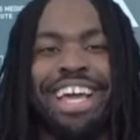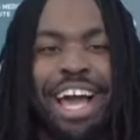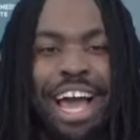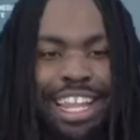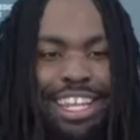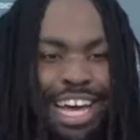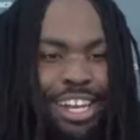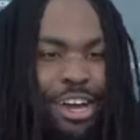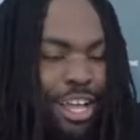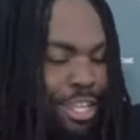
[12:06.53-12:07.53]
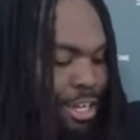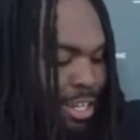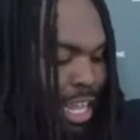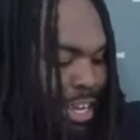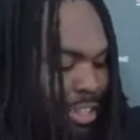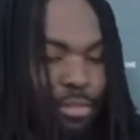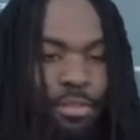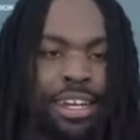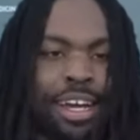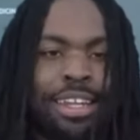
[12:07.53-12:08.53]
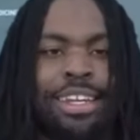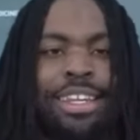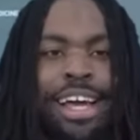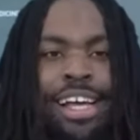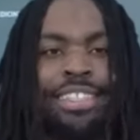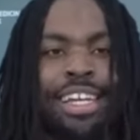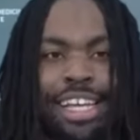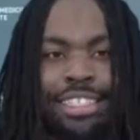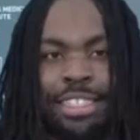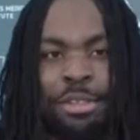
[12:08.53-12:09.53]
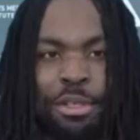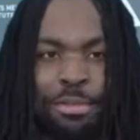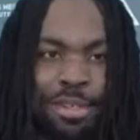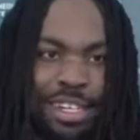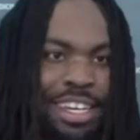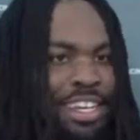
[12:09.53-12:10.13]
I, look, I know I look like a different color than last time y'all see me, but